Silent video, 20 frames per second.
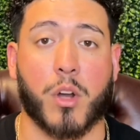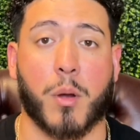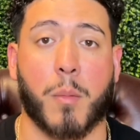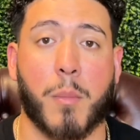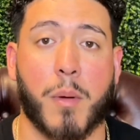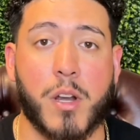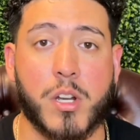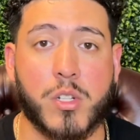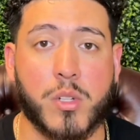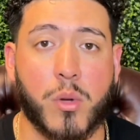
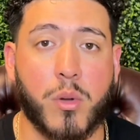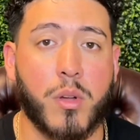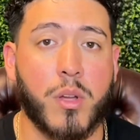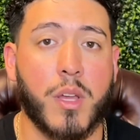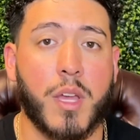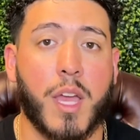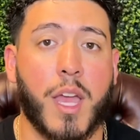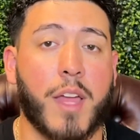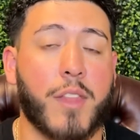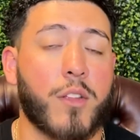commercial,
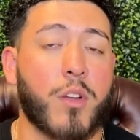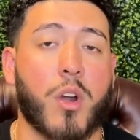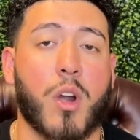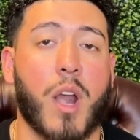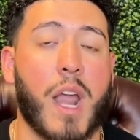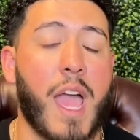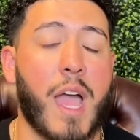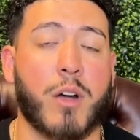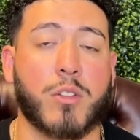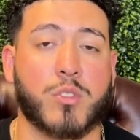and there
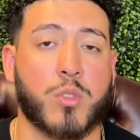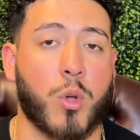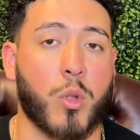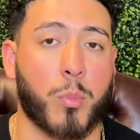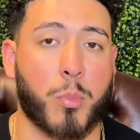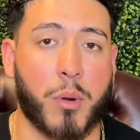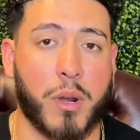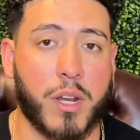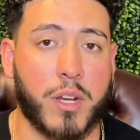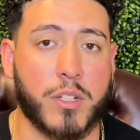are
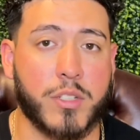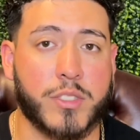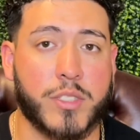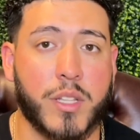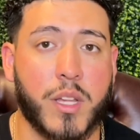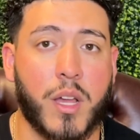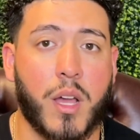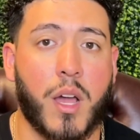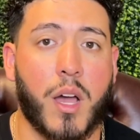household printers.